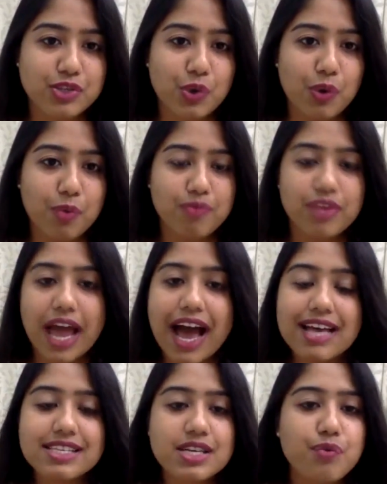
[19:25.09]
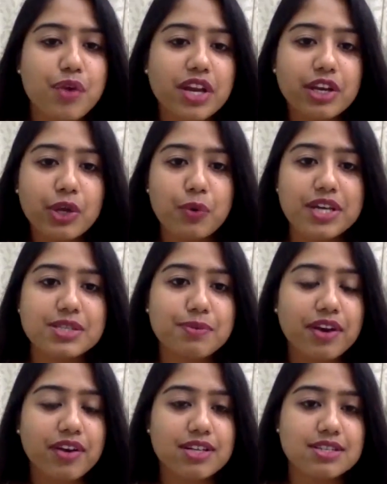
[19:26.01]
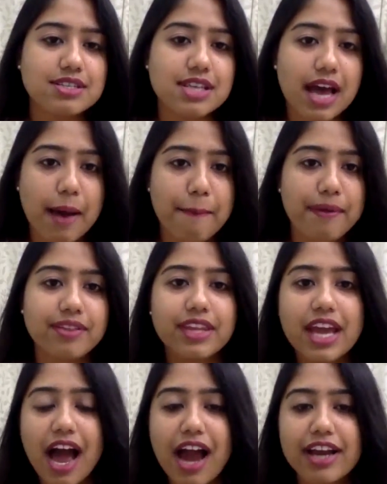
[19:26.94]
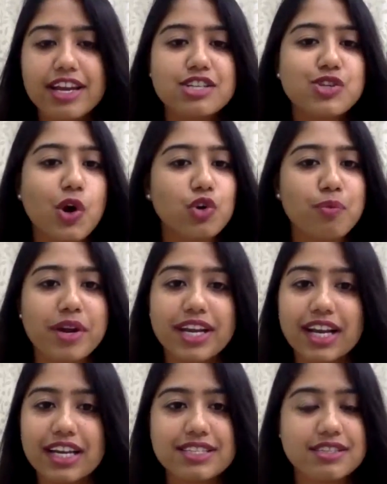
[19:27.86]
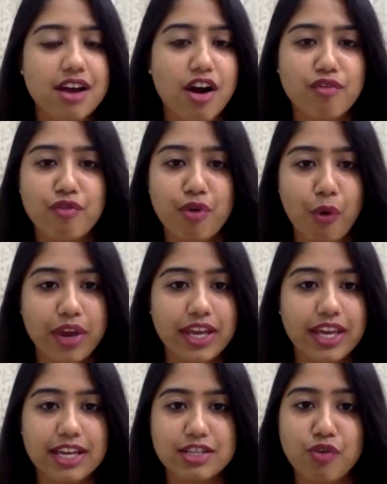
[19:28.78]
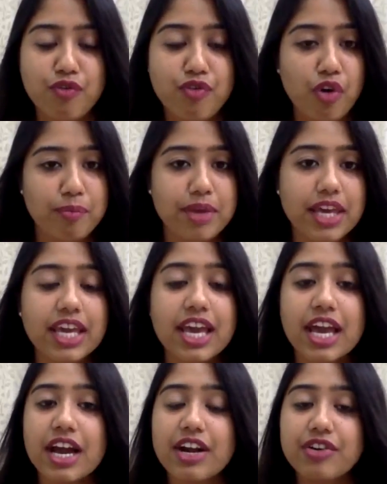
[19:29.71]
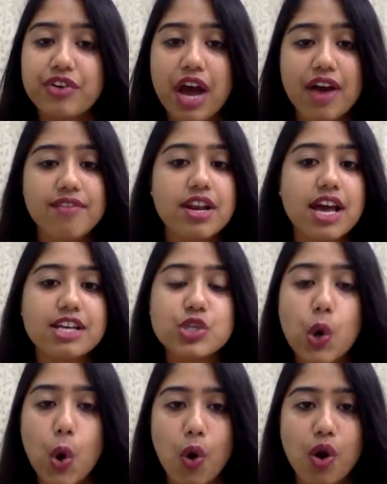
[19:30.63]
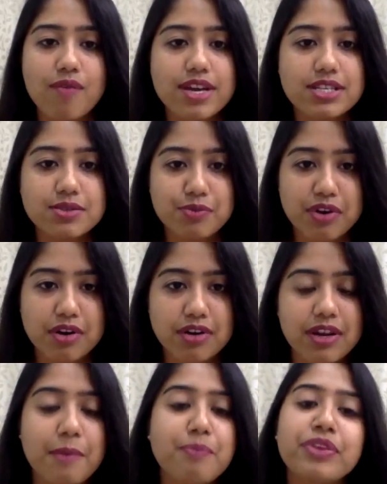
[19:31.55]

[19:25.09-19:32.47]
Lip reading: So as and when new experiences happen, the ideas automatically start flowing in. So for me, travel has always worked.